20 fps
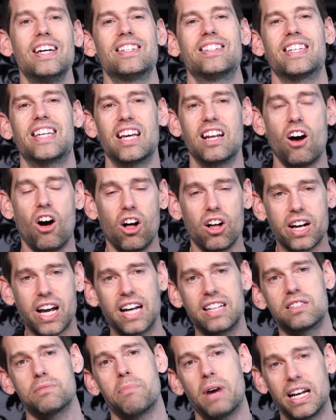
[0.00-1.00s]
to get all
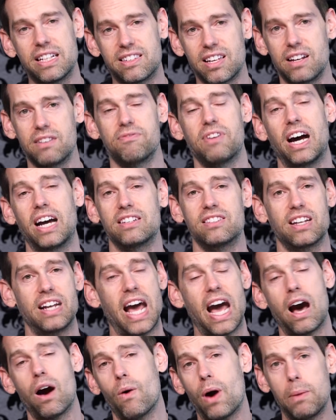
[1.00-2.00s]
kinds of mindset advice on
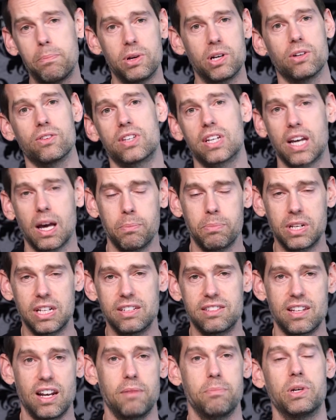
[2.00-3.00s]
how I built the
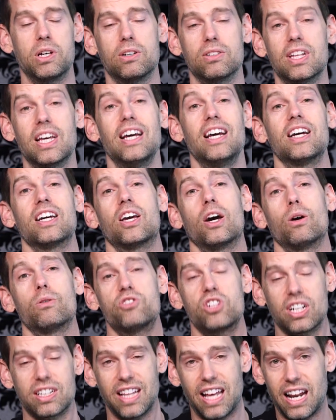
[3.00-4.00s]
companies that I built, go
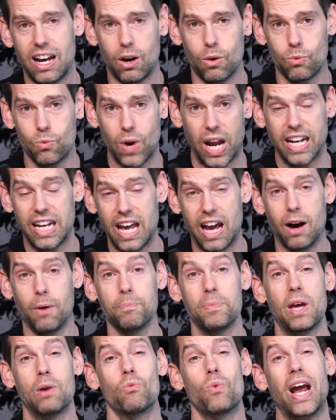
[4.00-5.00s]
check that out right
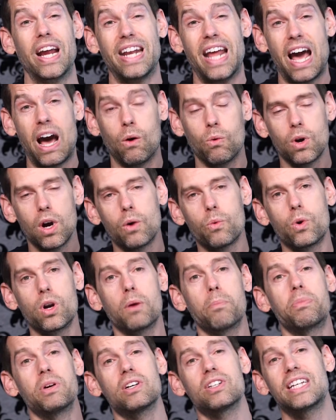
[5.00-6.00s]
now. And right now, we're
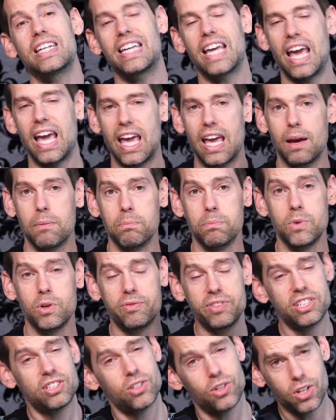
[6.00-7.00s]
building a
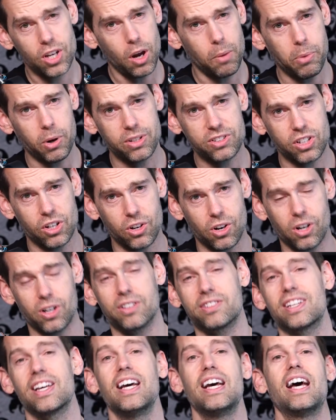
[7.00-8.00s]
movie studio, boys and
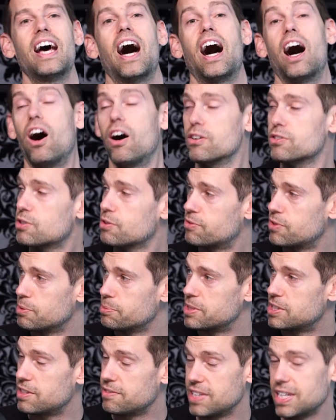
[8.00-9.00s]
girls. Also film
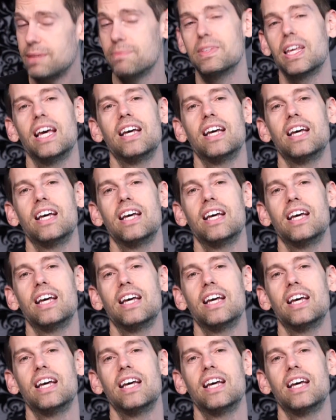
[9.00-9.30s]
and TV.